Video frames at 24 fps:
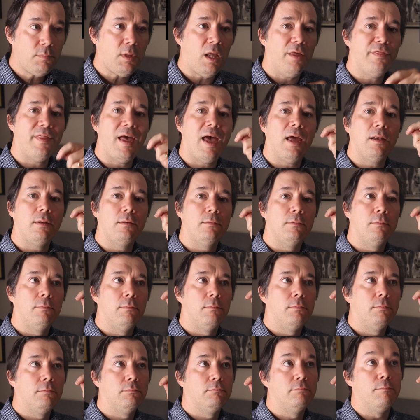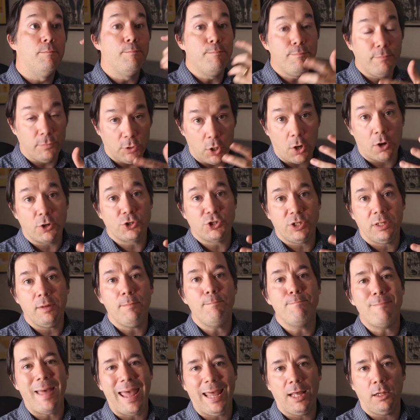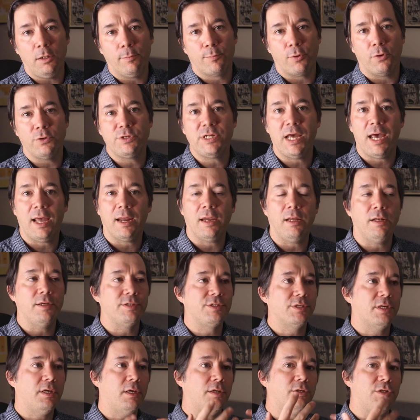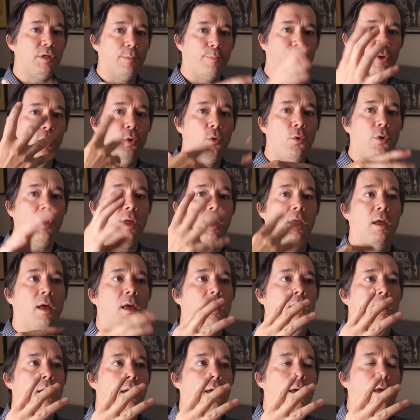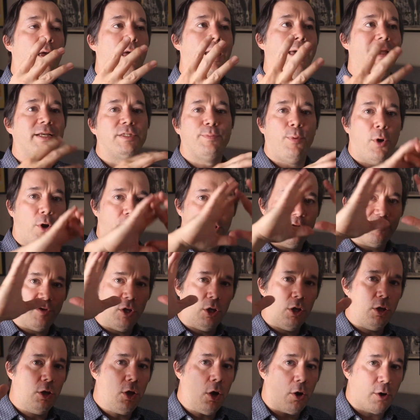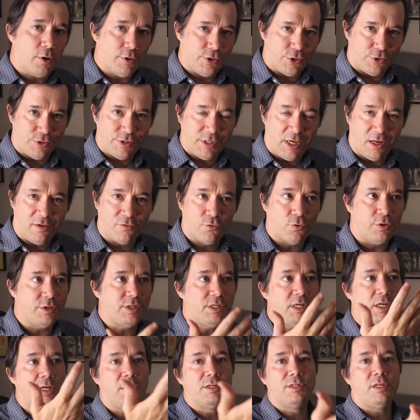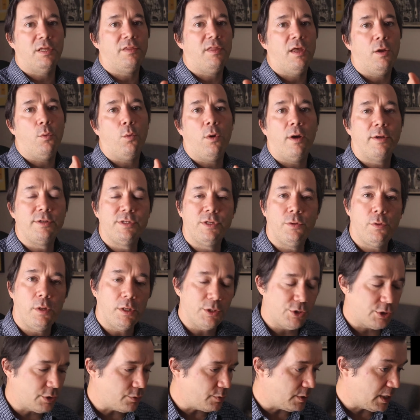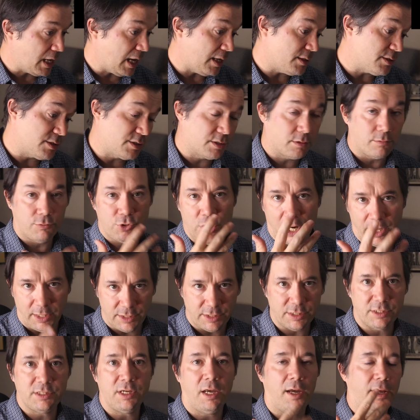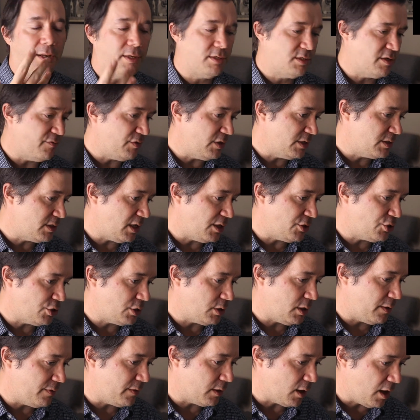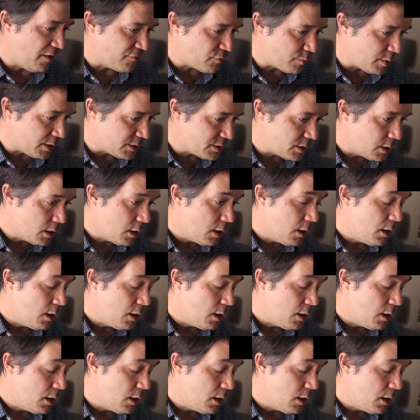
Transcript: that largely male protagonists can deploy as part of a larger set of critiques that they want to issue against Chinese society, civilization, and the government.